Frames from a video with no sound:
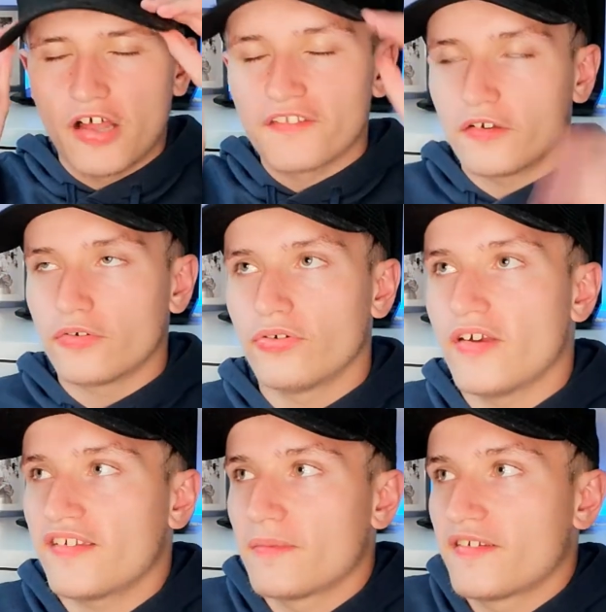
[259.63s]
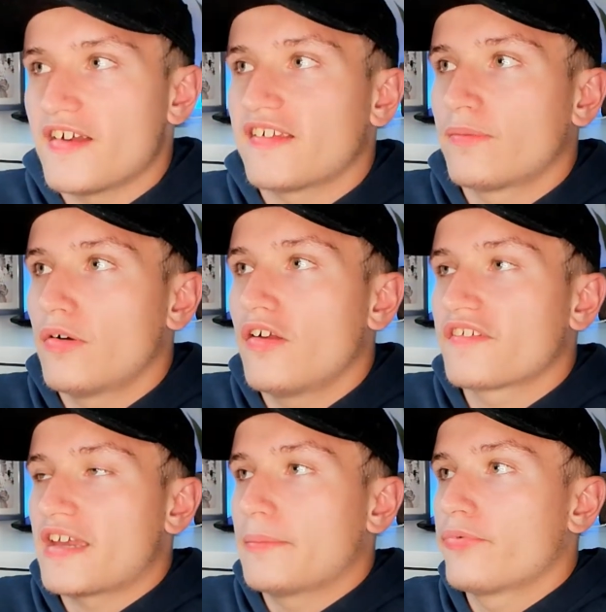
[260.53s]
also Christmas as well,
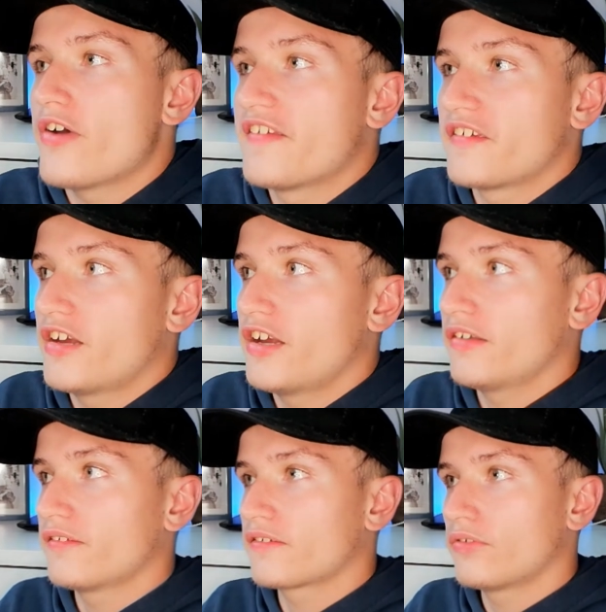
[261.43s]
so getting presents,